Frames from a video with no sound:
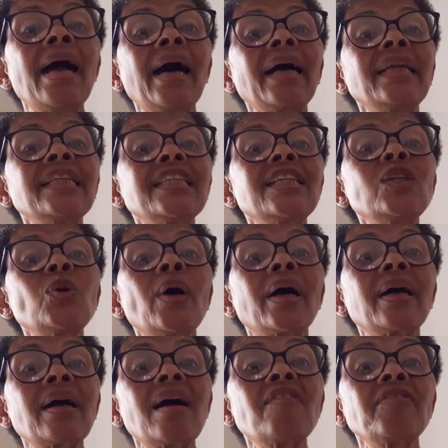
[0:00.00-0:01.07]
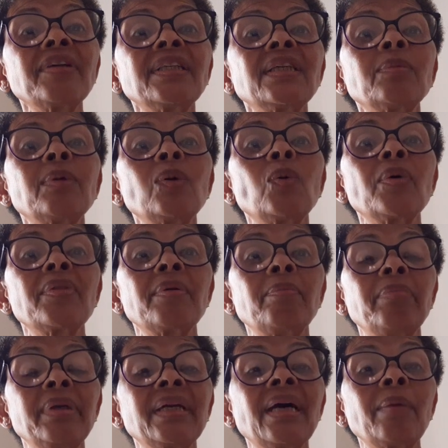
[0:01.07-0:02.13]
until you are comfortable with the
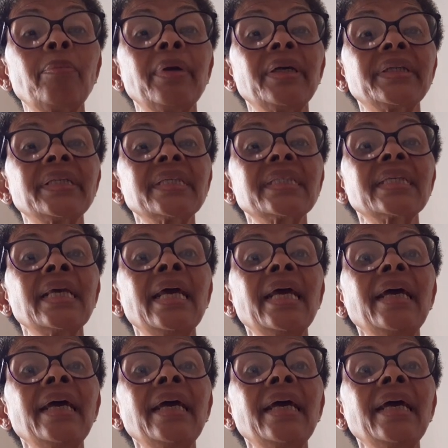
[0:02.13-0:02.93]
bigger batches,